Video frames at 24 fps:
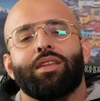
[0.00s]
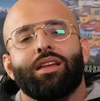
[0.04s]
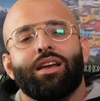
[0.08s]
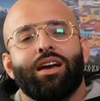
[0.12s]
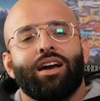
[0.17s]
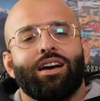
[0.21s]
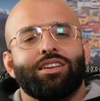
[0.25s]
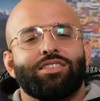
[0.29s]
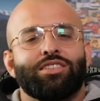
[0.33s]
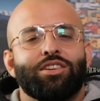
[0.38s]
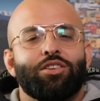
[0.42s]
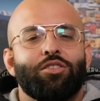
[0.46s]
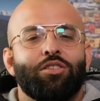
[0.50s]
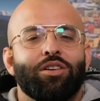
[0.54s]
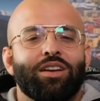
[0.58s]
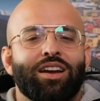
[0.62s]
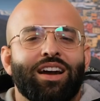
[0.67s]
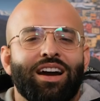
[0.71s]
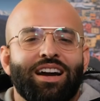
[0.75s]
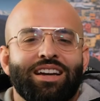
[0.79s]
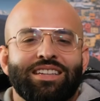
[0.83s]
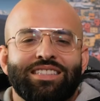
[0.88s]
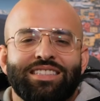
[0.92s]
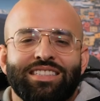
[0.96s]
How's it going,
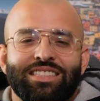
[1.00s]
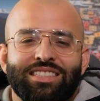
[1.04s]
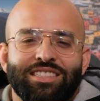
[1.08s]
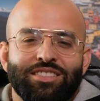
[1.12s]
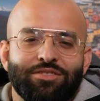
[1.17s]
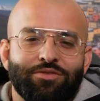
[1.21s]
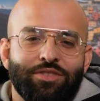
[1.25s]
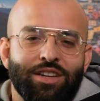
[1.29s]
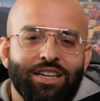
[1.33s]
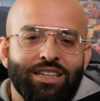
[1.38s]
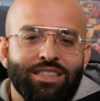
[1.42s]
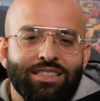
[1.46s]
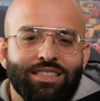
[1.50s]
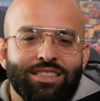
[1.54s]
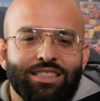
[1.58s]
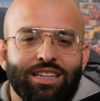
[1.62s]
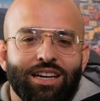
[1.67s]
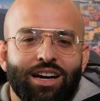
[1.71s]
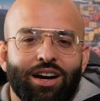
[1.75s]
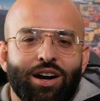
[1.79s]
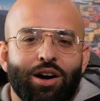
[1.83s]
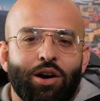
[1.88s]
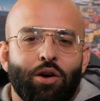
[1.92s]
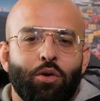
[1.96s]
guys? This is Vince.
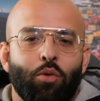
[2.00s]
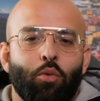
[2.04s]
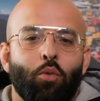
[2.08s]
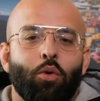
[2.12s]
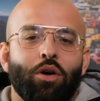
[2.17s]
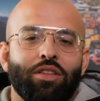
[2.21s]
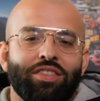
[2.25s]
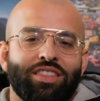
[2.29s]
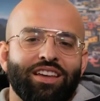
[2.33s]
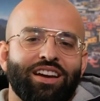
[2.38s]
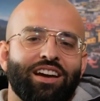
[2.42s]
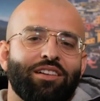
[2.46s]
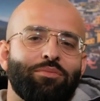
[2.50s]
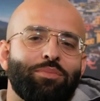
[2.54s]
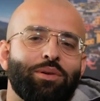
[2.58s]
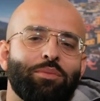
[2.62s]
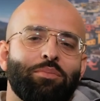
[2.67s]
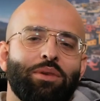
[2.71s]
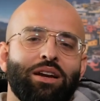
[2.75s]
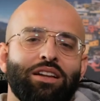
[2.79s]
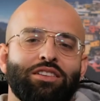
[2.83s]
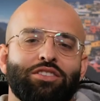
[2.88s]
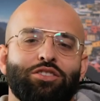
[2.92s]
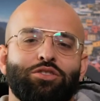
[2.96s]
One thing I've been
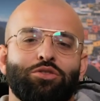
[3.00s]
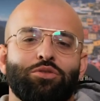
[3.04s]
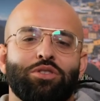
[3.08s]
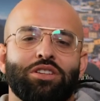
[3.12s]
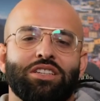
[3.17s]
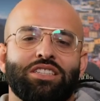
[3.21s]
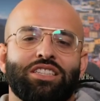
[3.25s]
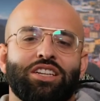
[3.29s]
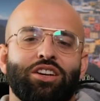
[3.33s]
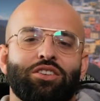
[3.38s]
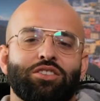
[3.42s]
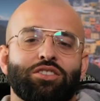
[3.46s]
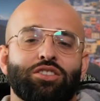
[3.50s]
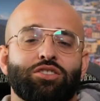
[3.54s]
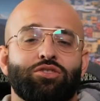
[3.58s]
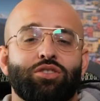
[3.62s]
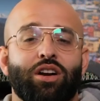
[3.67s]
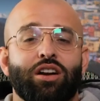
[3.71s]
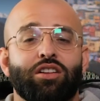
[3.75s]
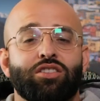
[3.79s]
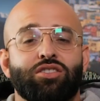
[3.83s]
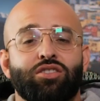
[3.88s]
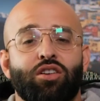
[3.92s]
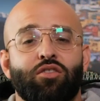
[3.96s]
meaning to do this year is to try
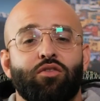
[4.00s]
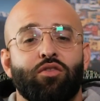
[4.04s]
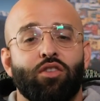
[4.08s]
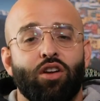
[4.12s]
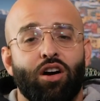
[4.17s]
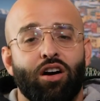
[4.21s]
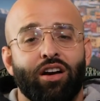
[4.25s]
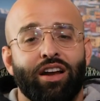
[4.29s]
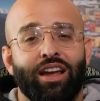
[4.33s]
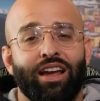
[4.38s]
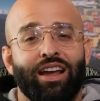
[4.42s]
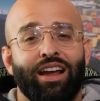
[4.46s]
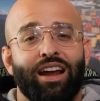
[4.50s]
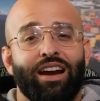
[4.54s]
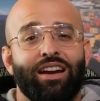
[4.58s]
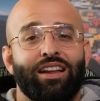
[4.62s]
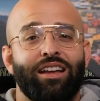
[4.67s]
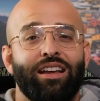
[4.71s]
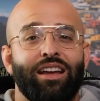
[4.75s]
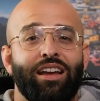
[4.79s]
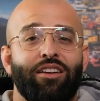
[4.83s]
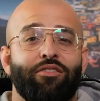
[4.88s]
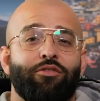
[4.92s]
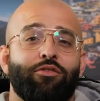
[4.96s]
to start vlogging,
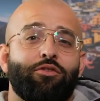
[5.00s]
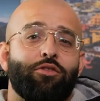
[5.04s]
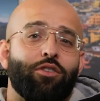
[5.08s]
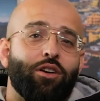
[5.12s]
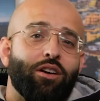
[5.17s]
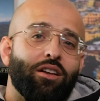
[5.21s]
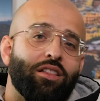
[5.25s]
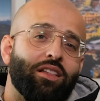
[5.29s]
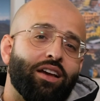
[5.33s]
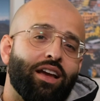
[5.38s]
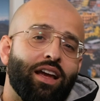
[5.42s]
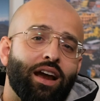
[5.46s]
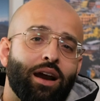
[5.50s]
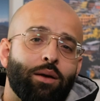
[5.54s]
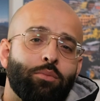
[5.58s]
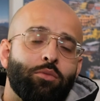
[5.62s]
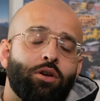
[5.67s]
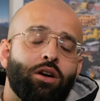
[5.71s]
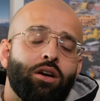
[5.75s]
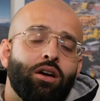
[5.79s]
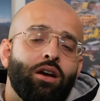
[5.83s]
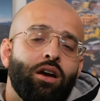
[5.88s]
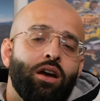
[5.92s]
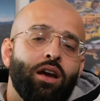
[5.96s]
getting in front of the
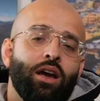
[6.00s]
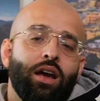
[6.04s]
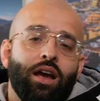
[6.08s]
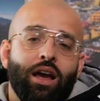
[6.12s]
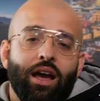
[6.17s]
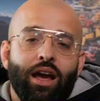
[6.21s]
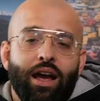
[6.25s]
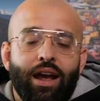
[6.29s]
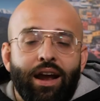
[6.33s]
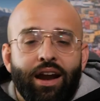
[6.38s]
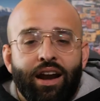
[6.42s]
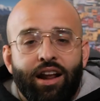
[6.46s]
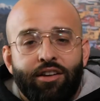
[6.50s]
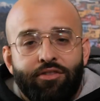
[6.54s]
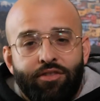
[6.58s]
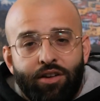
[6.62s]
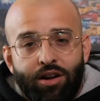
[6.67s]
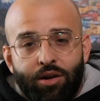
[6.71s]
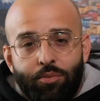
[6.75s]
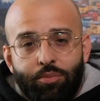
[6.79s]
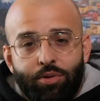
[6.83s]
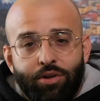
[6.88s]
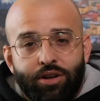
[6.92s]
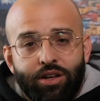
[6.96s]
camera. And I
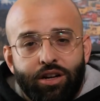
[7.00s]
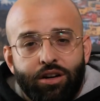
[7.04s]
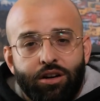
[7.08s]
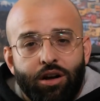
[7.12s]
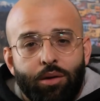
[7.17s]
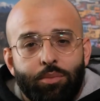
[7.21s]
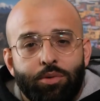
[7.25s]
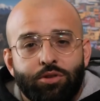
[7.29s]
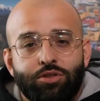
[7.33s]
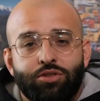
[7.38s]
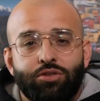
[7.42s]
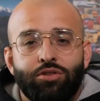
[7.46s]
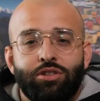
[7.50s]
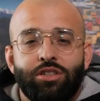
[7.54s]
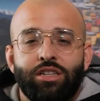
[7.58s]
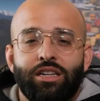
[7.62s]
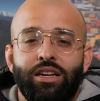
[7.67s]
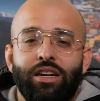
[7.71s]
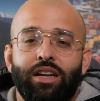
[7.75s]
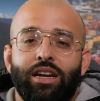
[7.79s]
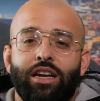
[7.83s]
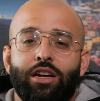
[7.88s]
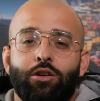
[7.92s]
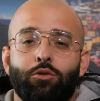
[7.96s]
found a pretty good
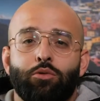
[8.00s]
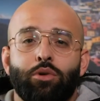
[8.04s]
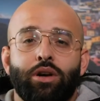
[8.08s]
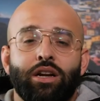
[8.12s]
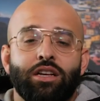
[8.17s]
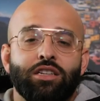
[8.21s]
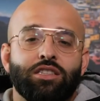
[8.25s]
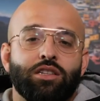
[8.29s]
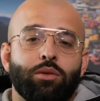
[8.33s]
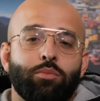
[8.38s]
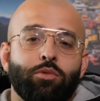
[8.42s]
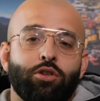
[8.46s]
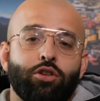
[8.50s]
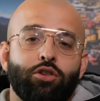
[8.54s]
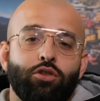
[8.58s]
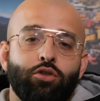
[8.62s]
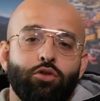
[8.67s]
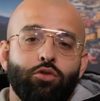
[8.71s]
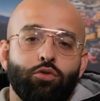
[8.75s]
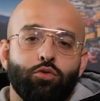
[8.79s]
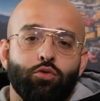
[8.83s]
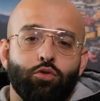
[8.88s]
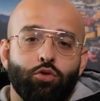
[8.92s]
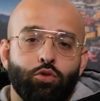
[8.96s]
opportunity in reading some of the
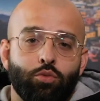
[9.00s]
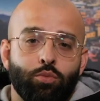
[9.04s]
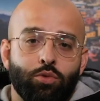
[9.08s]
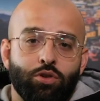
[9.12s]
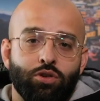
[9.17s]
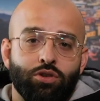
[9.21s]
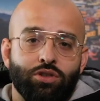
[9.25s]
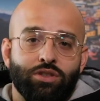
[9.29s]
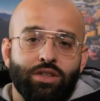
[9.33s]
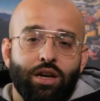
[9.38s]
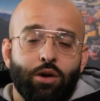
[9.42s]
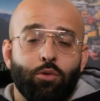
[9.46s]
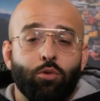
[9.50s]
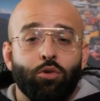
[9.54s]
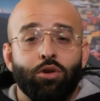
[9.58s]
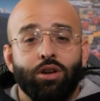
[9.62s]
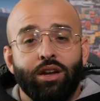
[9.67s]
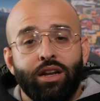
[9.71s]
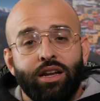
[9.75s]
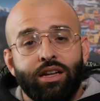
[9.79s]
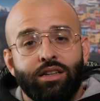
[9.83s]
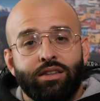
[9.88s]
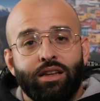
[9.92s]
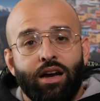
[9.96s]
new rumors that were
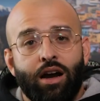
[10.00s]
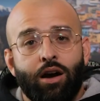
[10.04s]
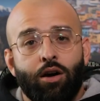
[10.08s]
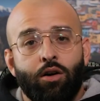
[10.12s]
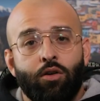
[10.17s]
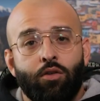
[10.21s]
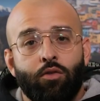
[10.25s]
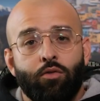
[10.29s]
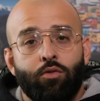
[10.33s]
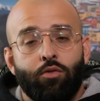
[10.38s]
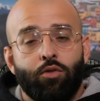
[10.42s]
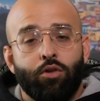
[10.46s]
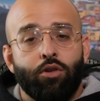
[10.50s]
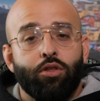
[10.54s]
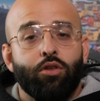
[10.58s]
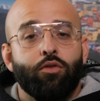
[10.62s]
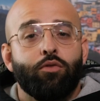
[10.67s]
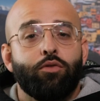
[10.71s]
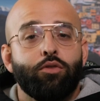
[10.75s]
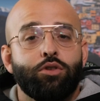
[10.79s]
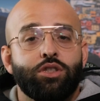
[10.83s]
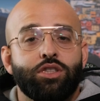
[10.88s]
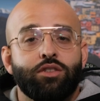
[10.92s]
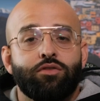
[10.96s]
leaked out for the
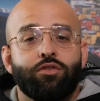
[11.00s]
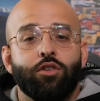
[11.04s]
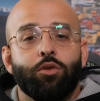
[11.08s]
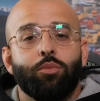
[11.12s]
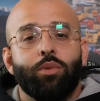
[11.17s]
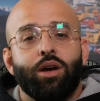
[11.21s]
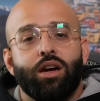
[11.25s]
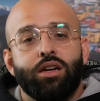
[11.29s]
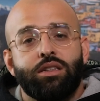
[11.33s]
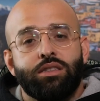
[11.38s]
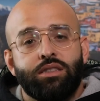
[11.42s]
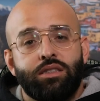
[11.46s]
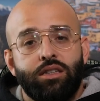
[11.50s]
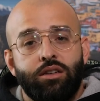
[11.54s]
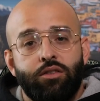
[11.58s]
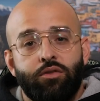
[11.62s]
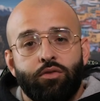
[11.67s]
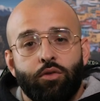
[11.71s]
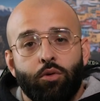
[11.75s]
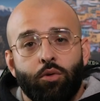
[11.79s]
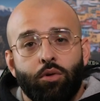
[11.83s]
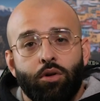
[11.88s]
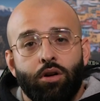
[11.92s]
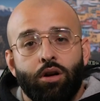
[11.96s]
Fujifilm
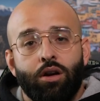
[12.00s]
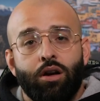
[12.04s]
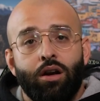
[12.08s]
XT4.